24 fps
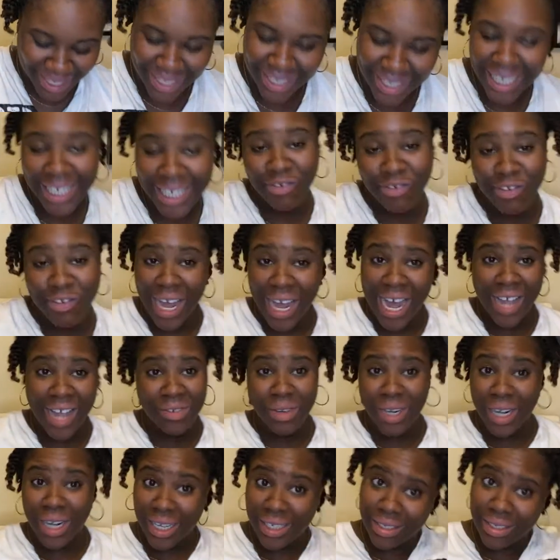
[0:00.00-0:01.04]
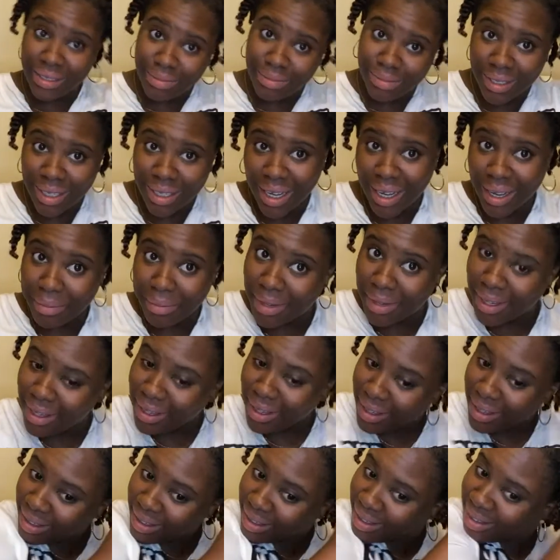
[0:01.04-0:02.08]
That's fine. You got to sit beside
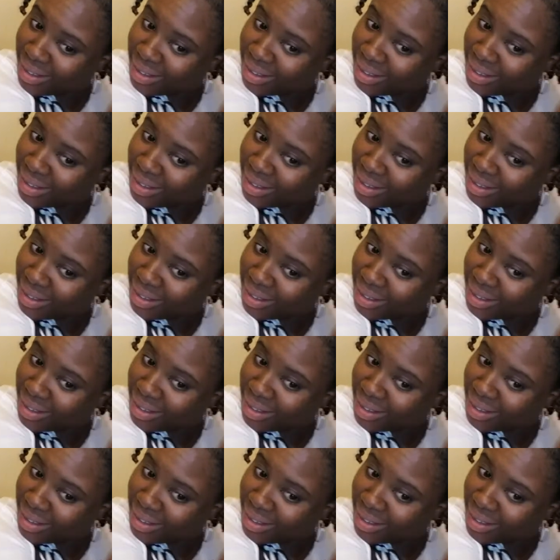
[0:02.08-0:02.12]
me.